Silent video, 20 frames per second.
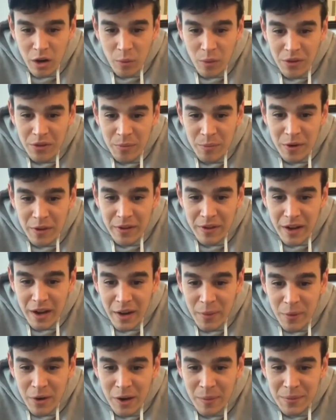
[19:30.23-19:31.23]
Once in the middle of the night, I
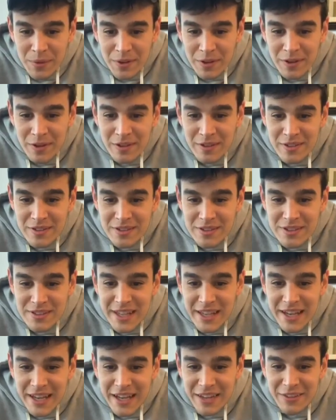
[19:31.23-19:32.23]
woke up to her
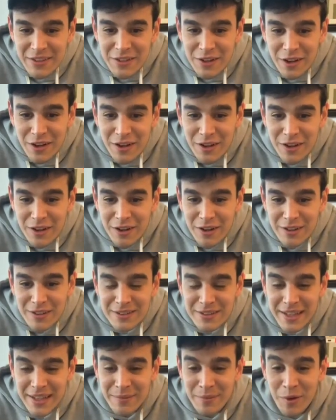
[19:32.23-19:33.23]
standing in the dark hall. Damn!